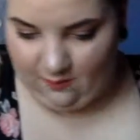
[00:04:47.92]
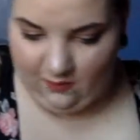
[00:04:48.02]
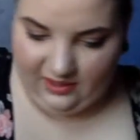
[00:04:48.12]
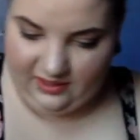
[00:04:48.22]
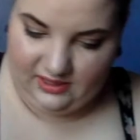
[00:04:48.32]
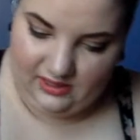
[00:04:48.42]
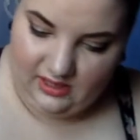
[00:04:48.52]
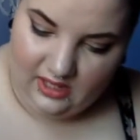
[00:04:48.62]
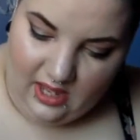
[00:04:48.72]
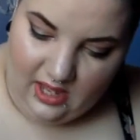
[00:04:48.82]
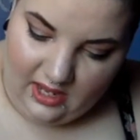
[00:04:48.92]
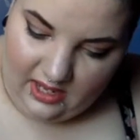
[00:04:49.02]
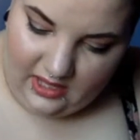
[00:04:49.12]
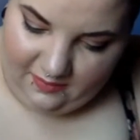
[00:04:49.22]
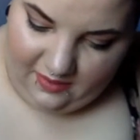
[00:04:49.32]
once.
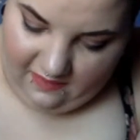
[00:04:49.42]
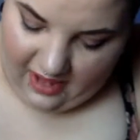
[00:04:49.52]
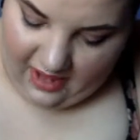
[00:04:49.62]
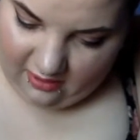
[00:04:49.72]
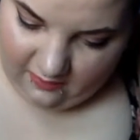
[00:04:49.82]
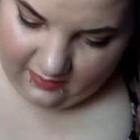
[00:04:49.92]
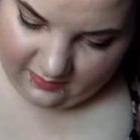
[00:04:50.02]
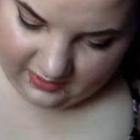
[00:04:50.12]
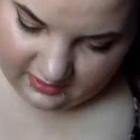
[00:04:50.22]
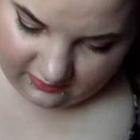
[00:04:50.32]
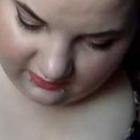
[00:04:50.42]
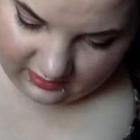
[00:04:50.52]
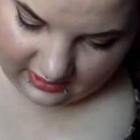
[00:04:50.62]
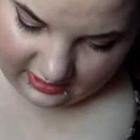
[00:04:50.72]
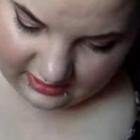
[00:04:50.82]
And then we have Heroine, which is a
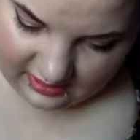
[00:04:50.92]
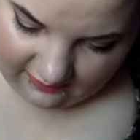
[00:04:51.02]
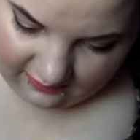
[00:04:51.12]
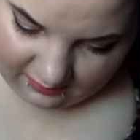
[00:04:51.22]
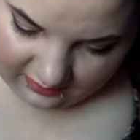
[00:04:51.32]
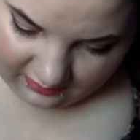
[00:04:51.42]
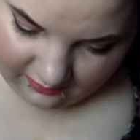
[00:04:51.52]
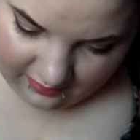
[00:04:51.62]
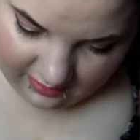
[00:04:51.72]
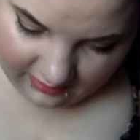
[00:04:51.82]
really nice navy blue.